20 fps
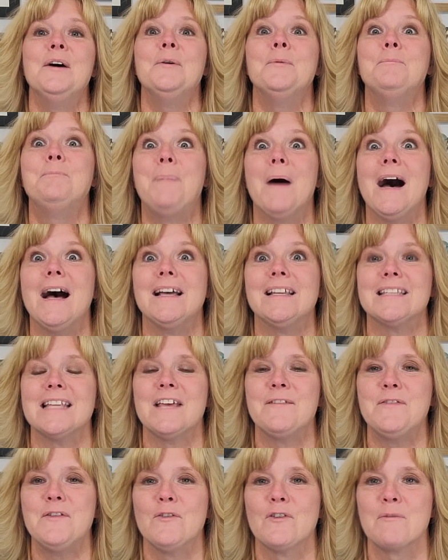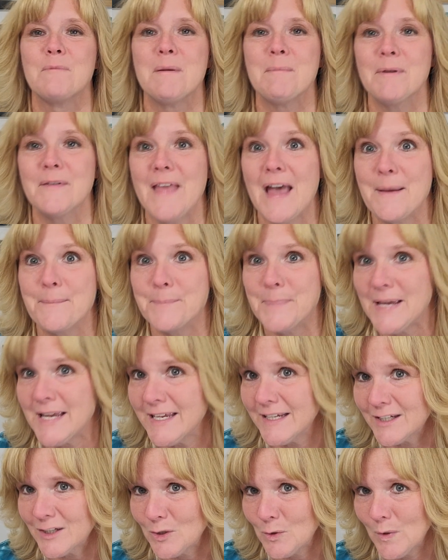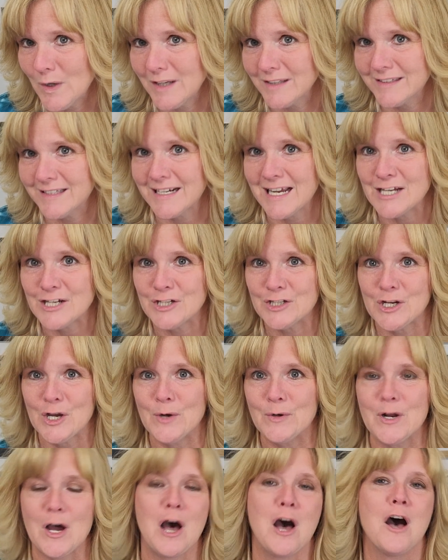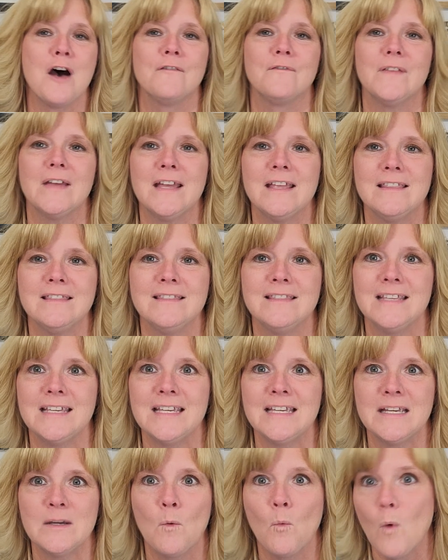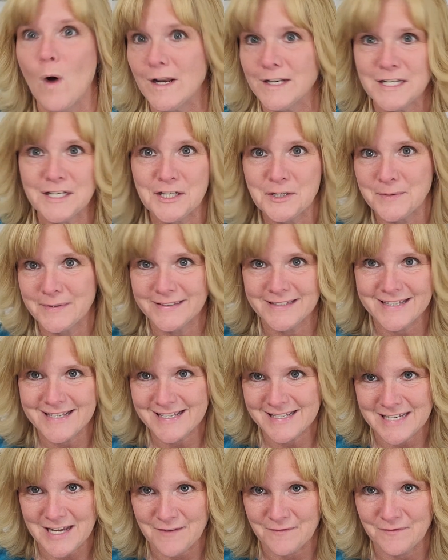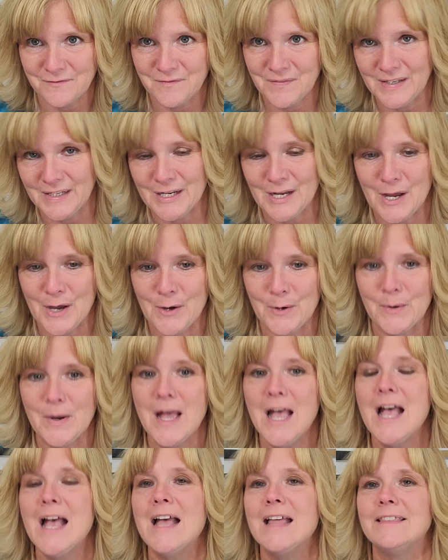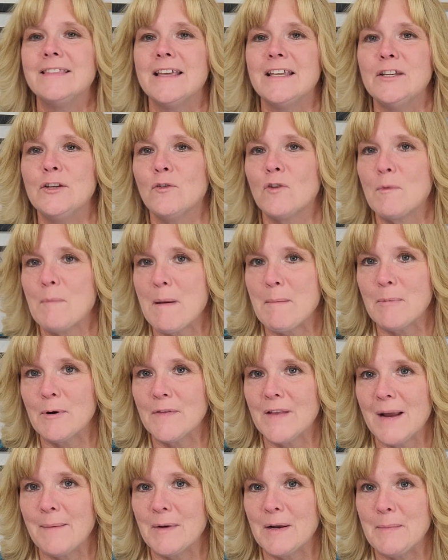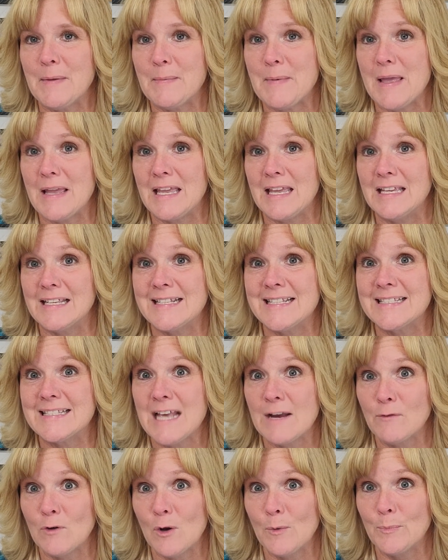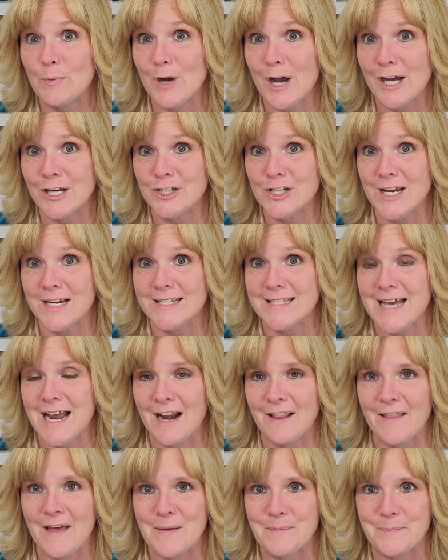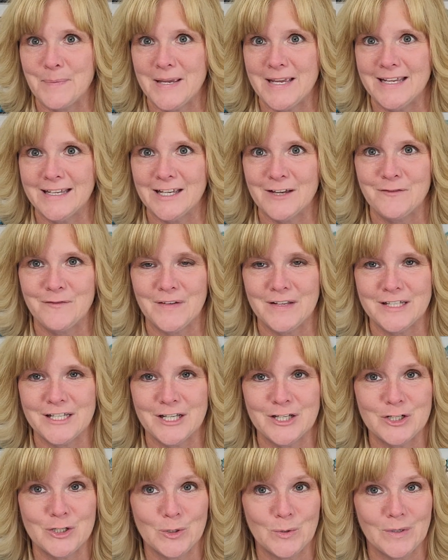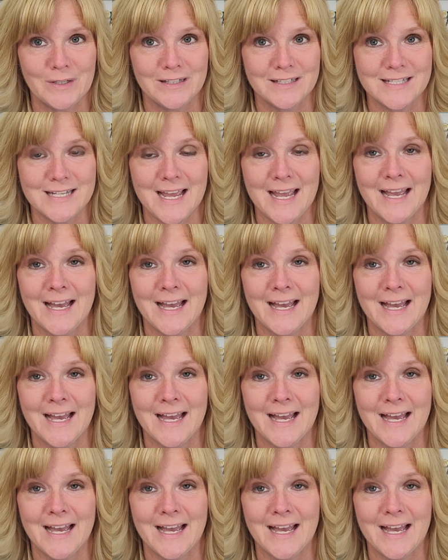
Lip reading: But if you remember that pink quilt that I showed off in the What to Do with This Stuff video, then you'll remember that I'm gonna be making several projects out of that pink vintage quilt.